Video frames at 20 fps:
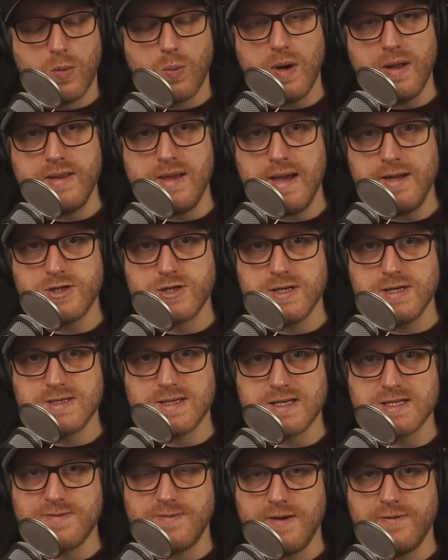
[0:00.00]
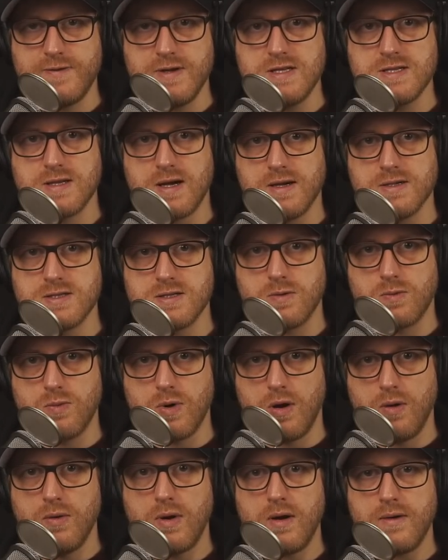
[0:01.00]
Where the HD650 starts to
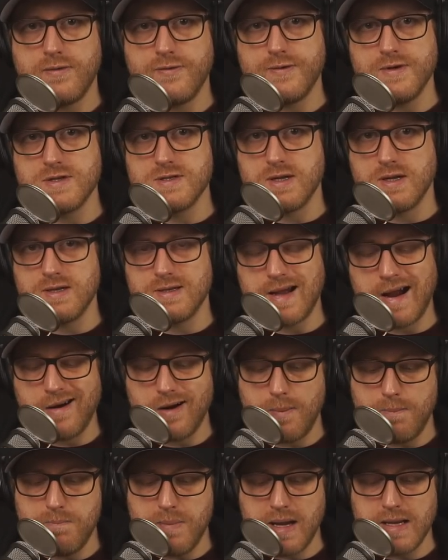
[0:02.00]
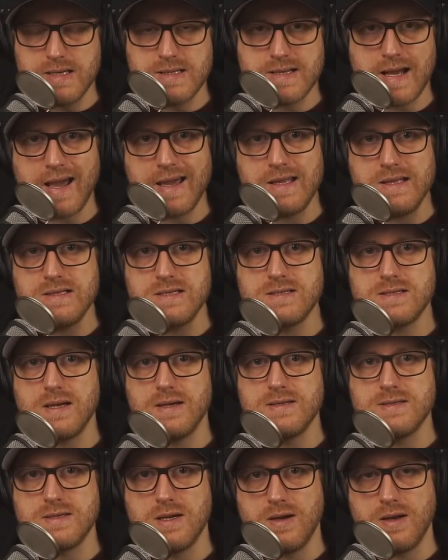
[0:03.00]
roll off, the Sundara maintains
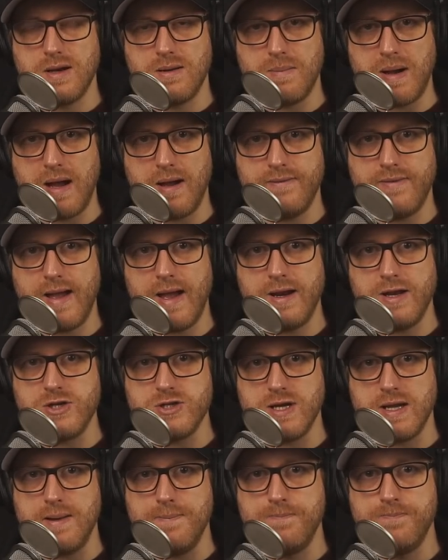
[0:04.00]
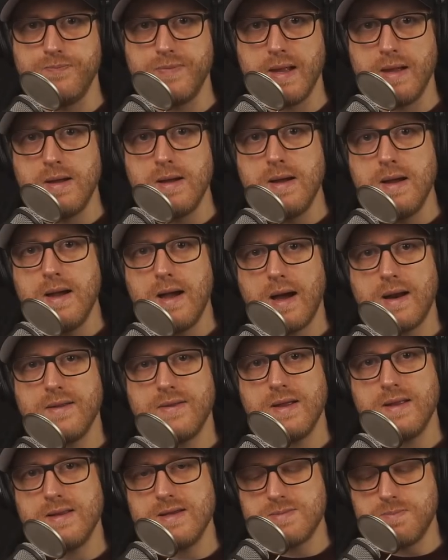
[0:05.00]
a certain amount of energy. And I
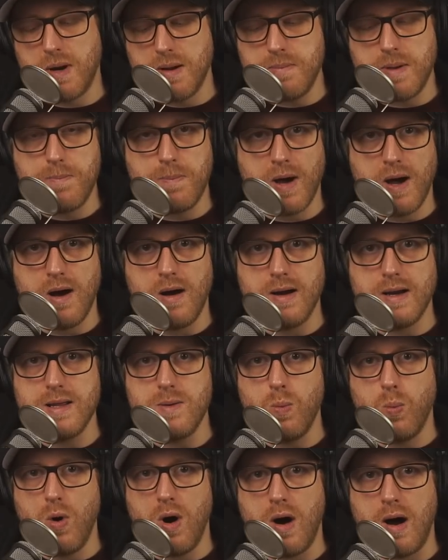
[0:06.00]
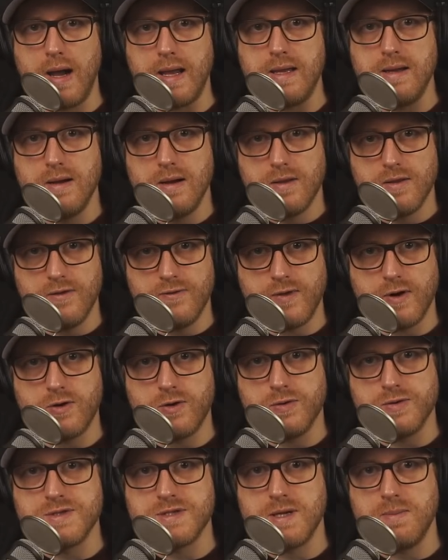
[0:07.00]
think this might be partly why the
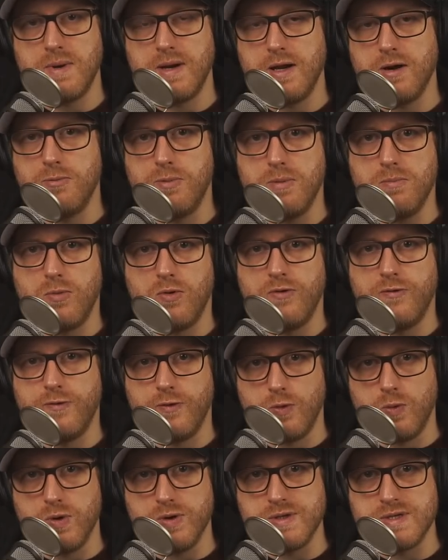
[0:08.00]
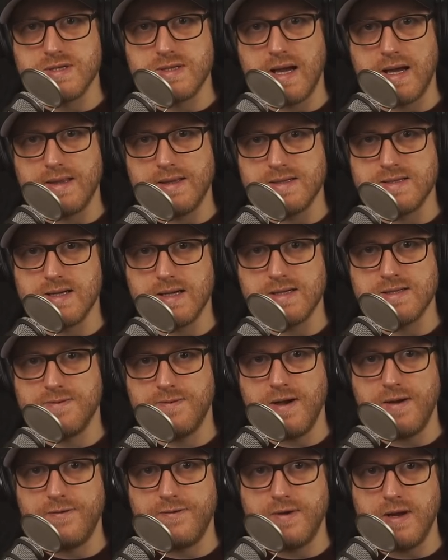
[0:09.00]
vocals seem a little bit more forwards than the
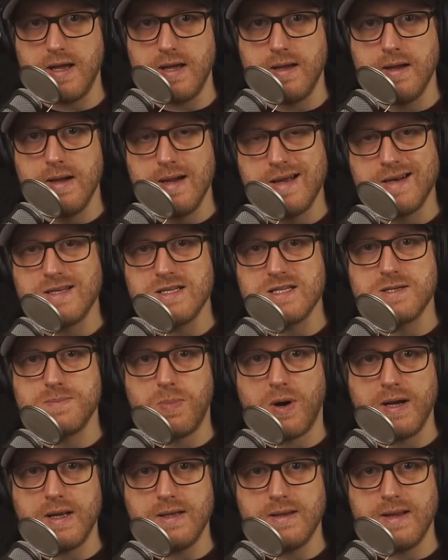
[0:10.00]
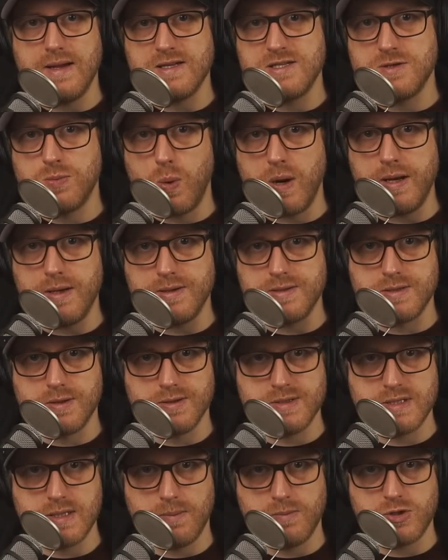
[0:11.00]
650, despite their sweetness
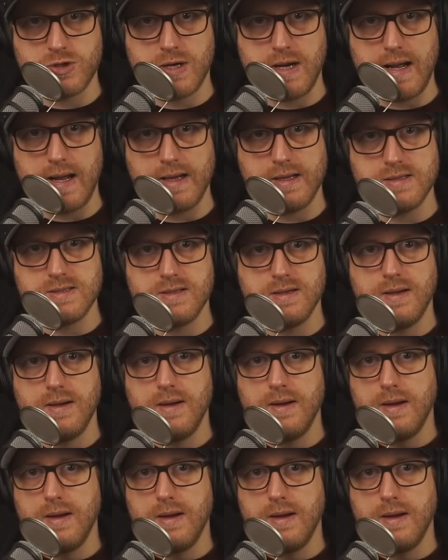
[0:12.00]
on some tracks.